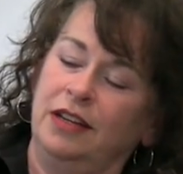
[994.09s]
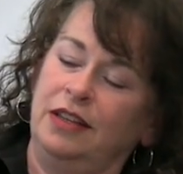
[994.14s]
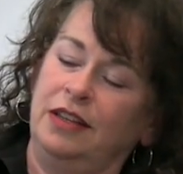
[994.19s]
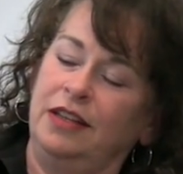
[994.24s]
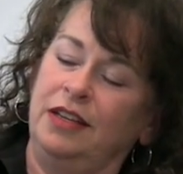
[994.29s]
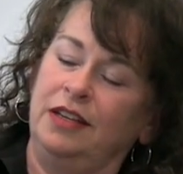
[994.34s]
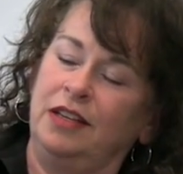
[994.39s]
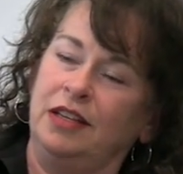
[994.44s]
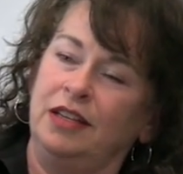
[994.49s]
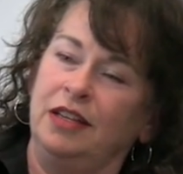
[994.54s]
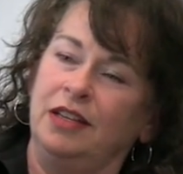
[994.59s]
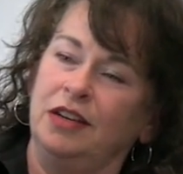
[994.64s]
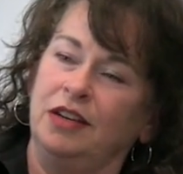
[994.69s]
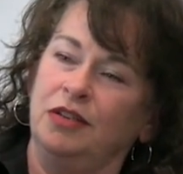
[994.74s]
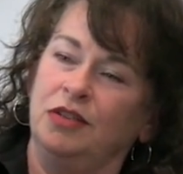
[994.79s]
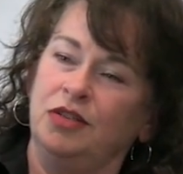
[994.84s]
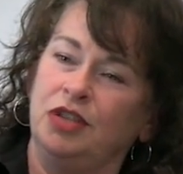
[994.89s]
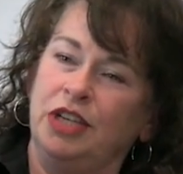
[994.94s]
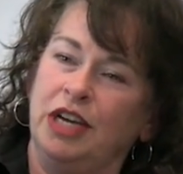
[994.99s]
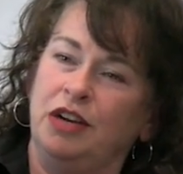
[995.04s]
this
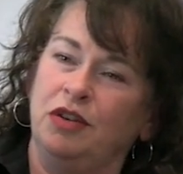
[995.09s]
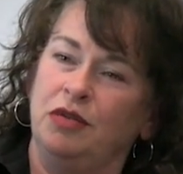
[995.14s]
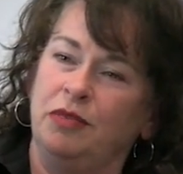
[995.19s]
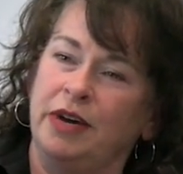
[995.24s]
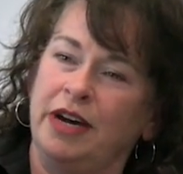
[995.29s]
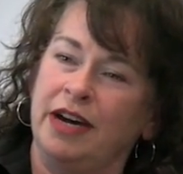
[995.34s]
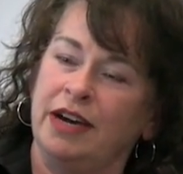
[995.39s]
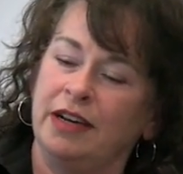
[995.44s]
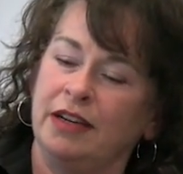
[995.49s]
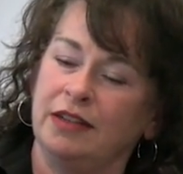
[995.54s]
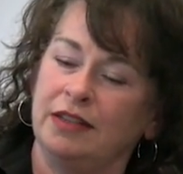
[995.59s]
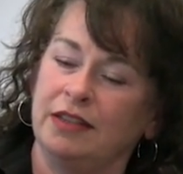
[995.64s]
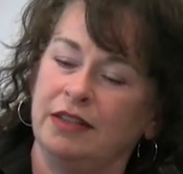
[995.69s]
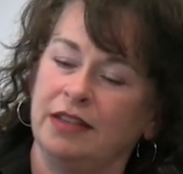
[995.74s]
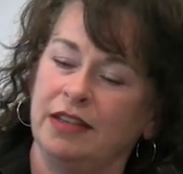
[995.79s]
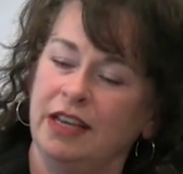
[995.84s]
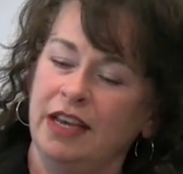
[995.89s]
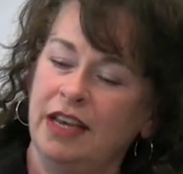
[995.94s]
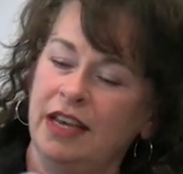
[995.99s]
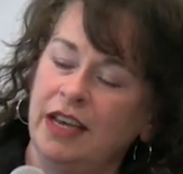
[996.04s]
little shadow box,